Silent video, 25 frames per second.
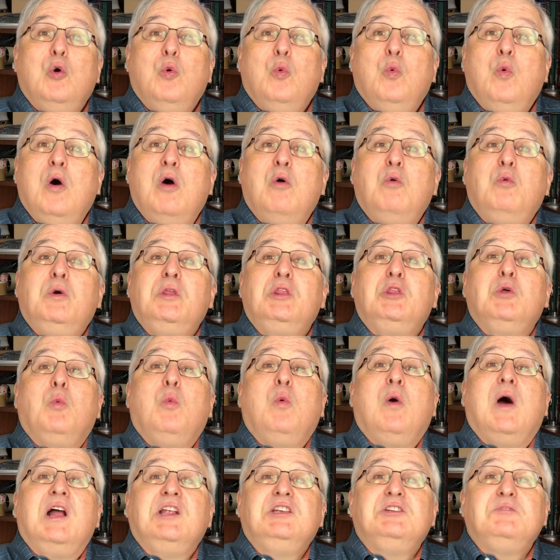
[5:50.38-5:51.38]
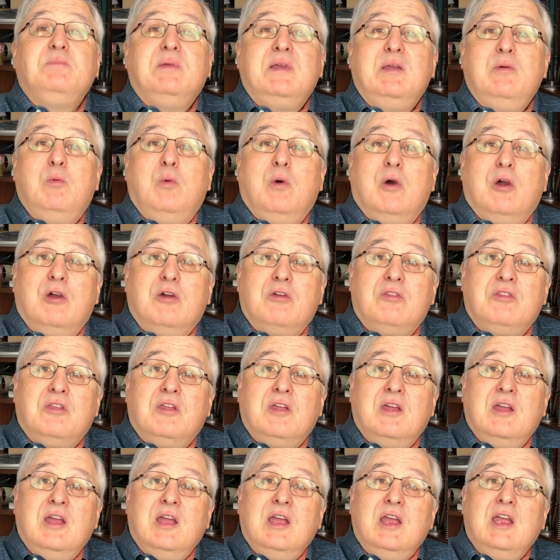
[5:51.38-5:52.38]
What would the watch be worth
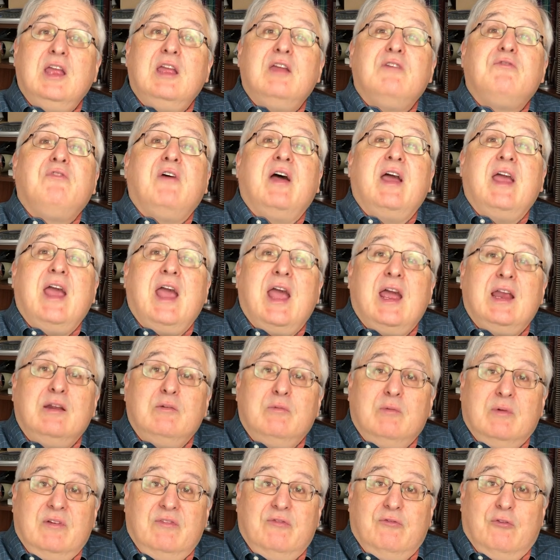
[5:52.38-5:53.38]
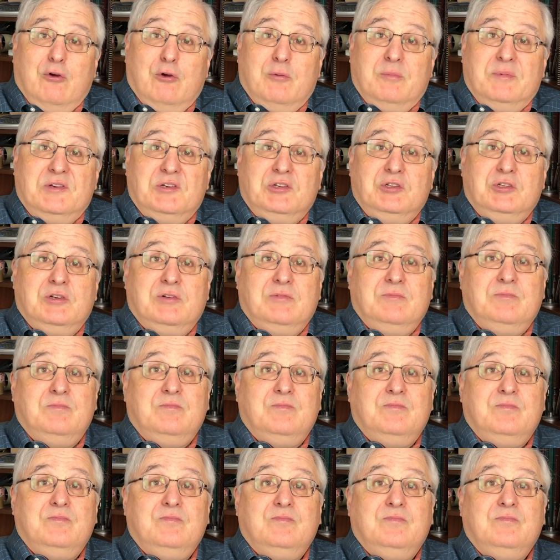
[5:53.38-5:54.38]
if I had it refurbished?
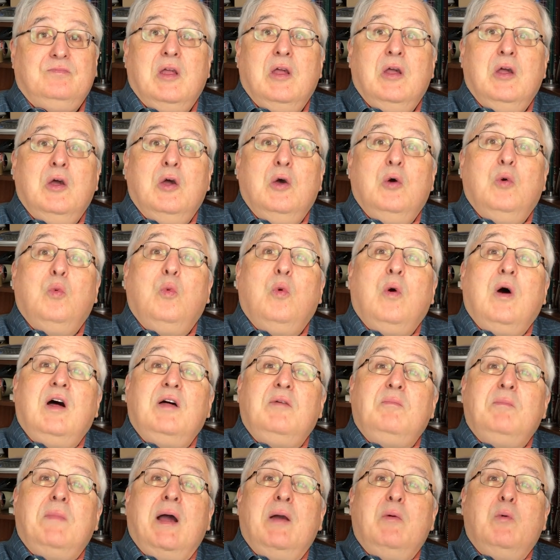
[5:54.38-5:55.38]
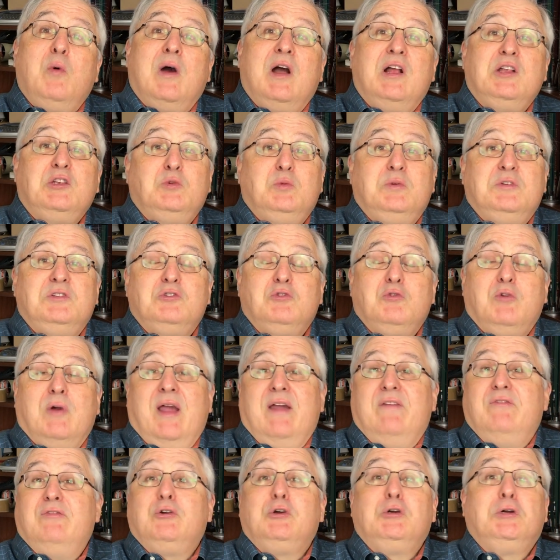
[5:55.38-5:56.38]
While my watch was
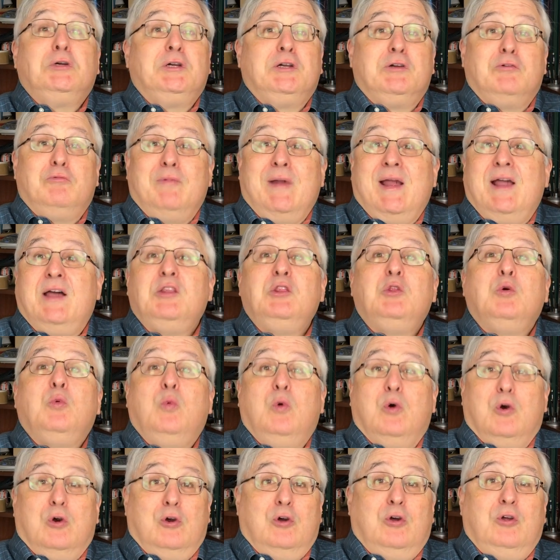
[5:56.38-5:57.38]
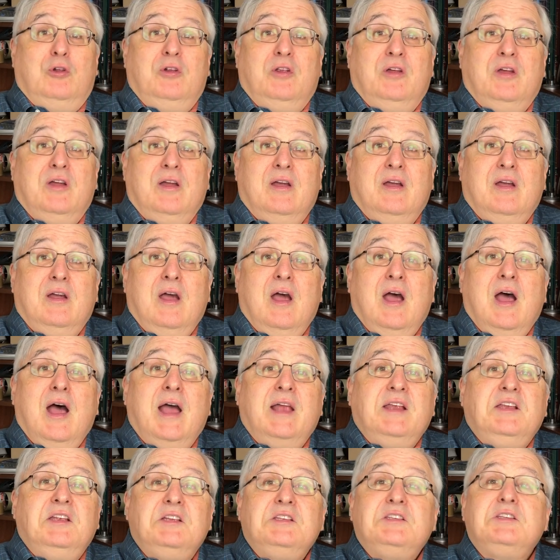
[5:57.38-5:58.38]
traveling around the world,
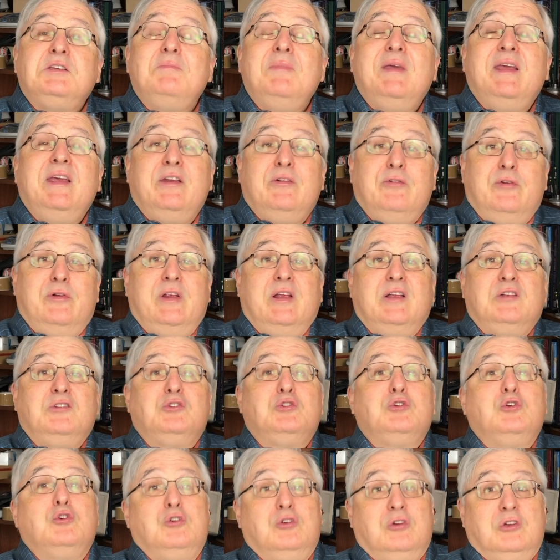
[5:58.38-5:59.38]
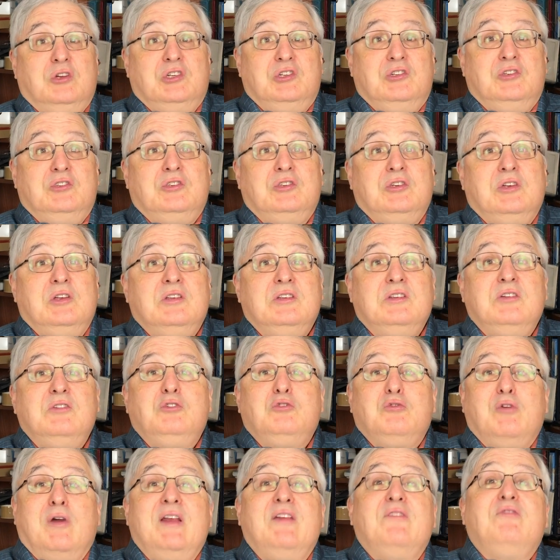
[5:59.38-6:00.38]
I did some internet searches to
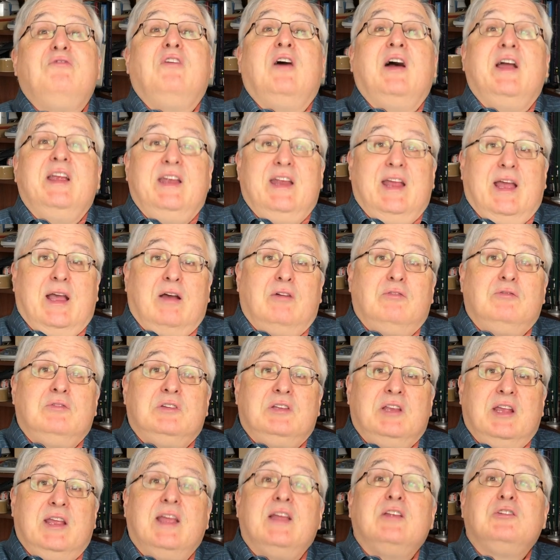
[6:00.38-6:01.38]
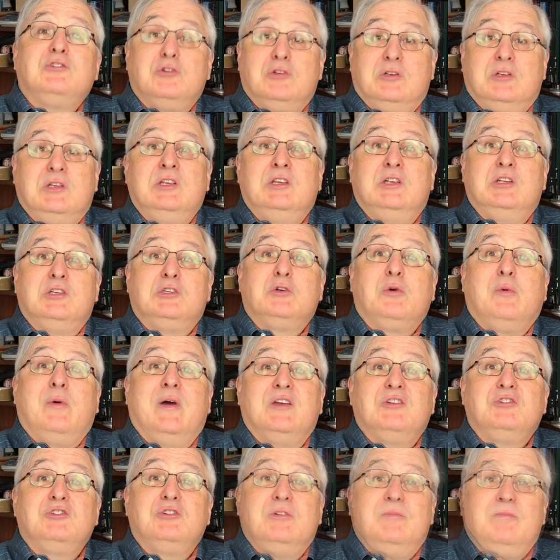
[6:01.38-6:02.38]
try to find out the answer to this
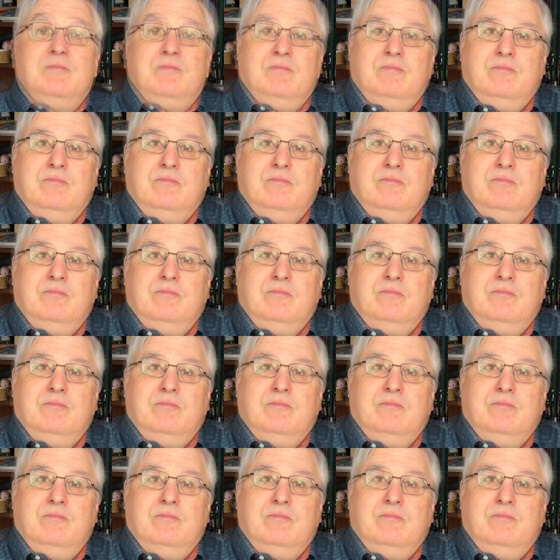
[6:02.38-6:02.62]
question.